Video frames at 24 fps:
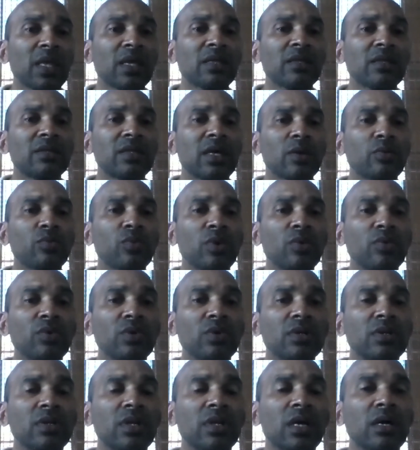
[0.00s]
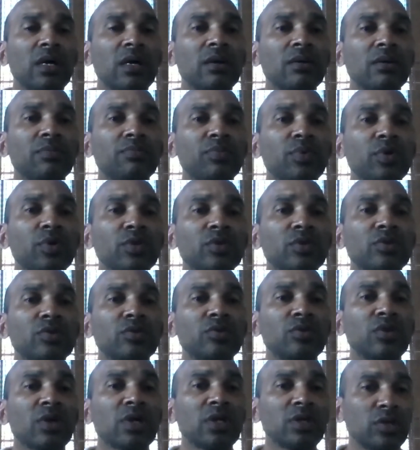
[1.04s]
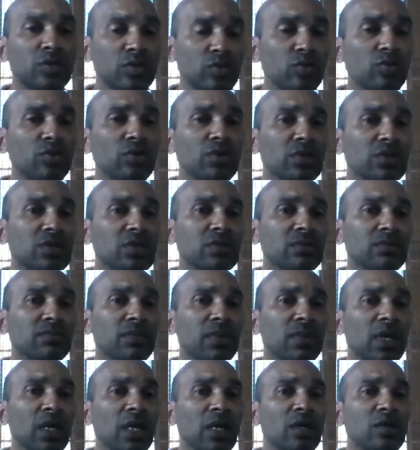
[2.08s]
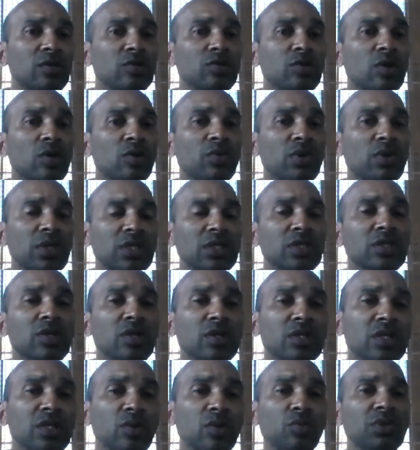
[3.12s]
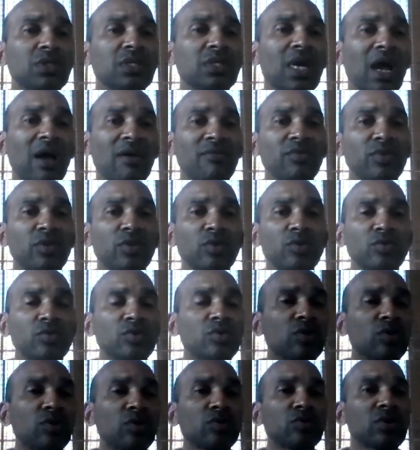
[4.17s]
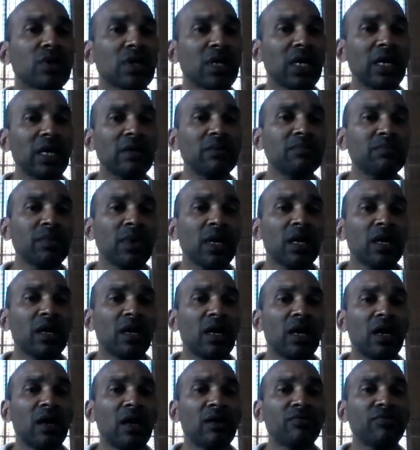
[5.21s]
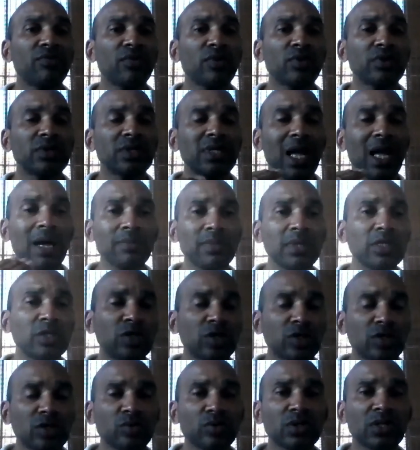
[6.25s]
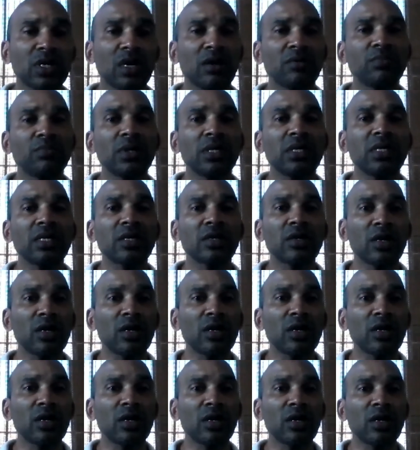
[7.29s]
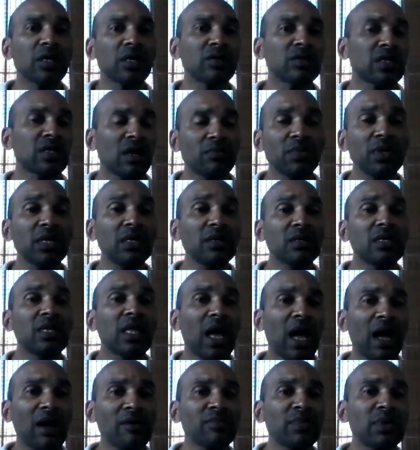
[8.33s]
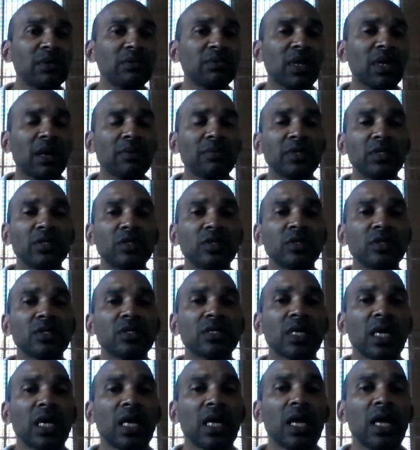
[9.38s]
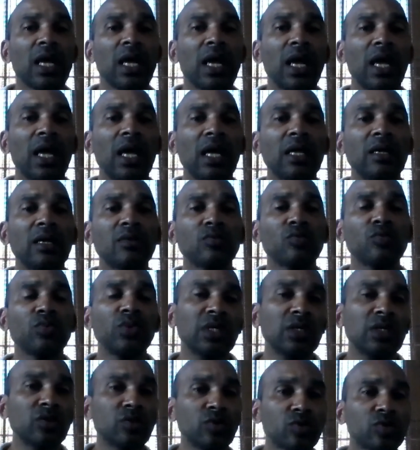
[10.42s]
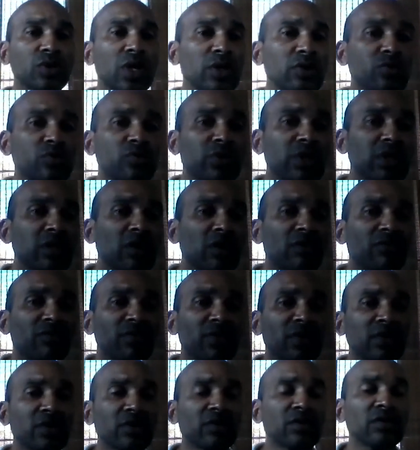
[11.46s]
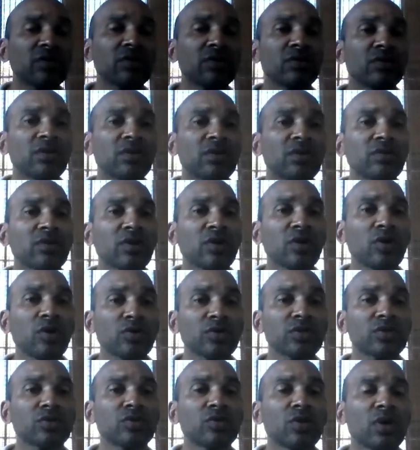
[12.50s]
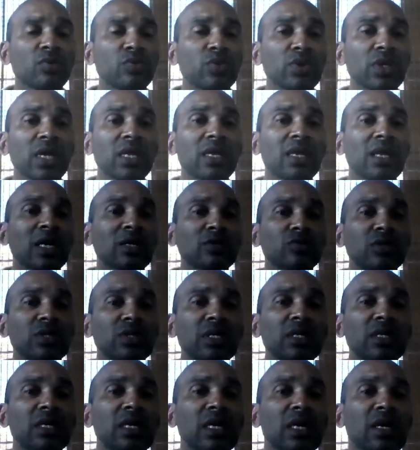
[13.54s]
that we will put to the insurance. So we're discussing which avenue to go to claim for damages which have been incurred, because there have been damages, and we need to try to recover the costs so that we can actually